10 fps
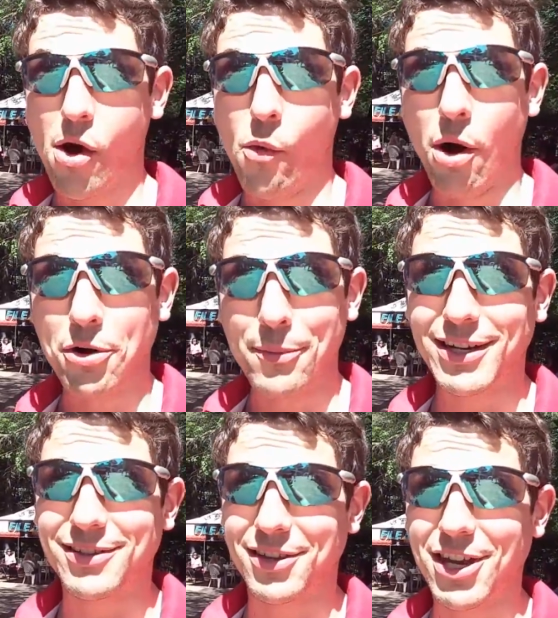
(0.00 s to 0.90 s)
Welcome
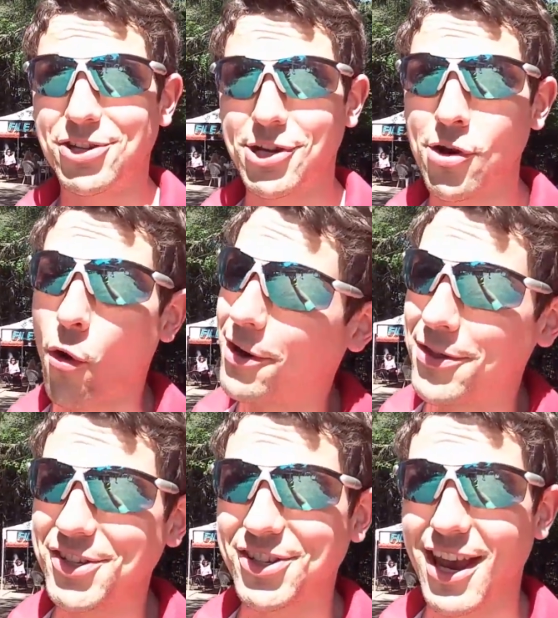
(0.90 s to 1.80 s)
back to the kitchen, or in
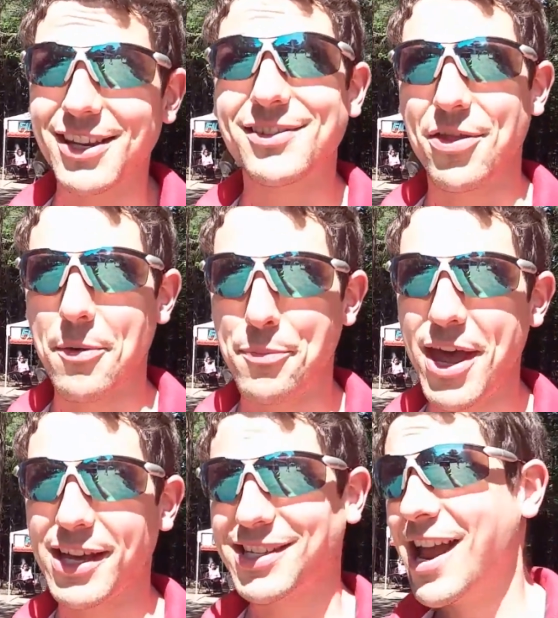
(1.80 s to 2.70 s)
this case, the
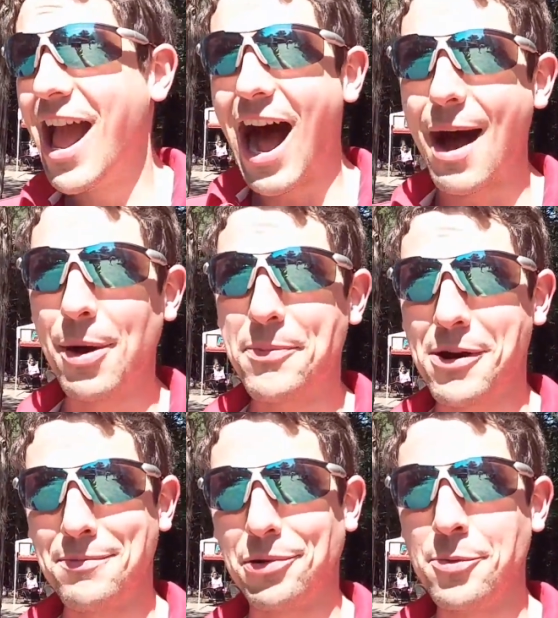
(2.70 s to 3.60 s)
pit. I'm up here
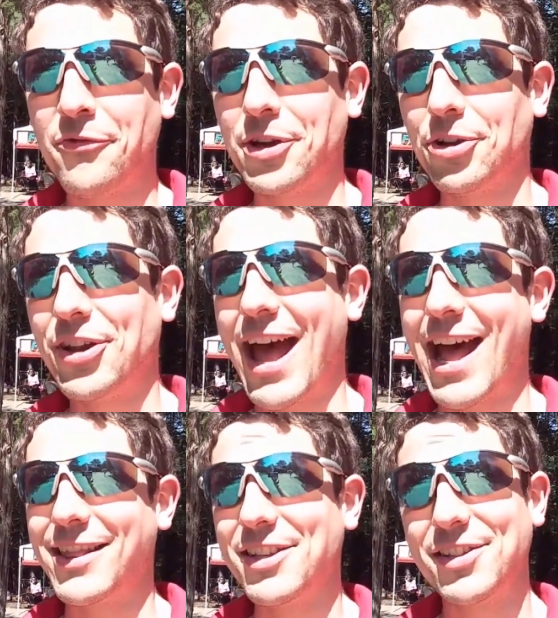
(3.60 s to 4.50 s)
in Bloomfield
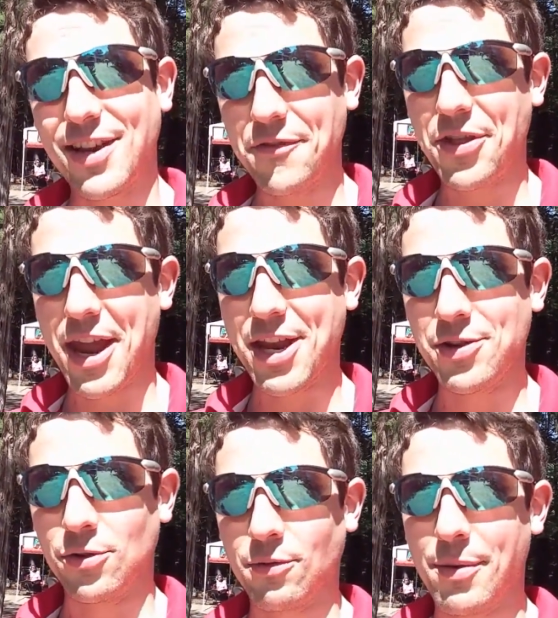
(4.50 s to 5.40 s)
at the seventh
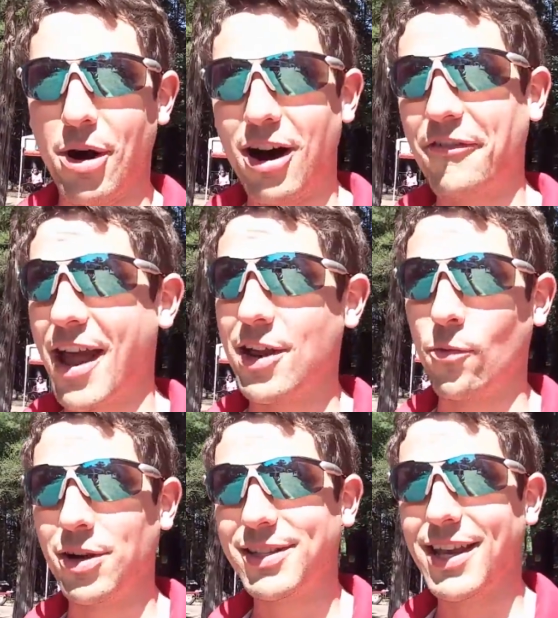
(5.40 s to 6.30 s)
annual Rib Off, and
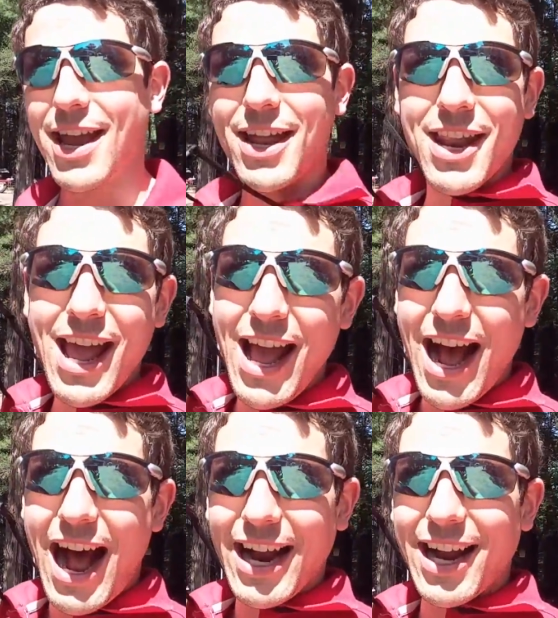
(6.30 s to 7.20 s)
once again,
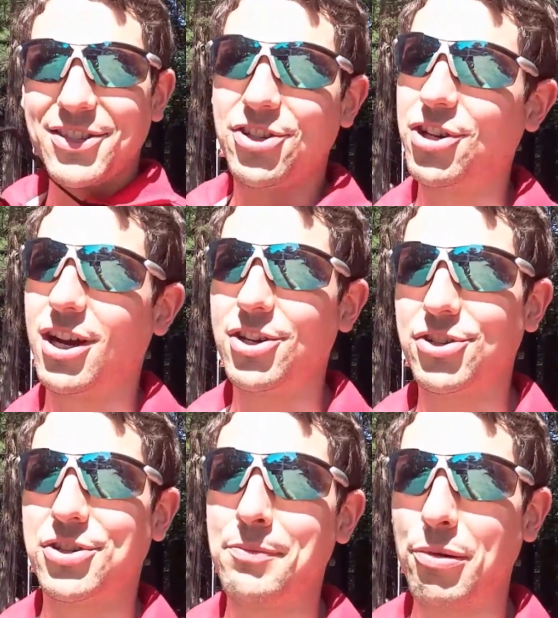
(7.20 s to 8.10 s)
I got to judge
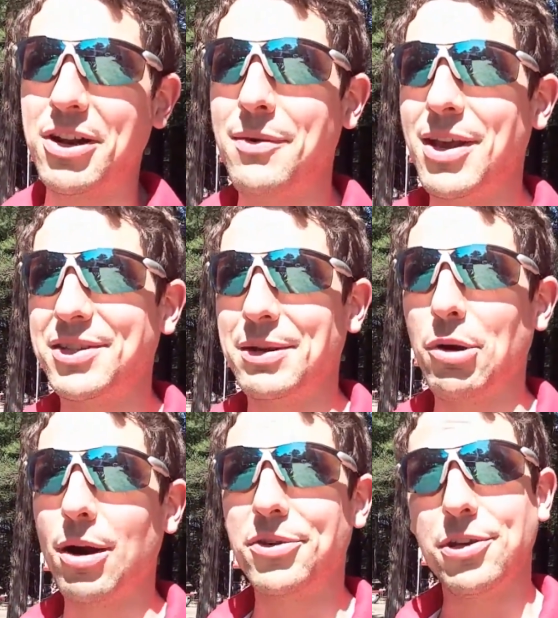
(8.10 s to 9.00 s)
some pretty amazing
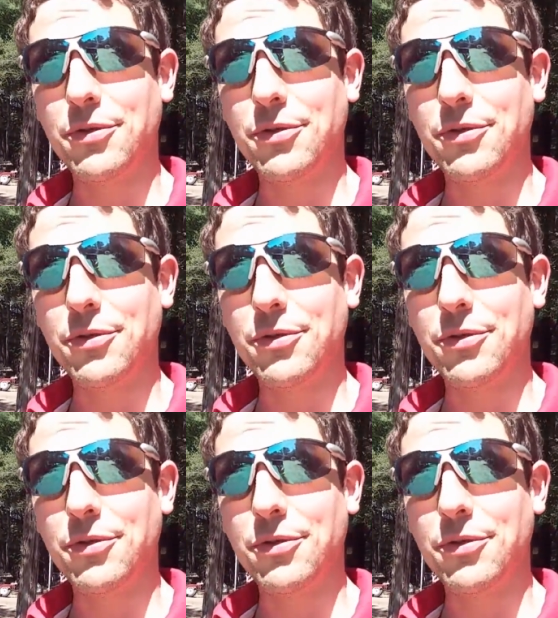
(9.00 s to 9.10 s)
barbecue.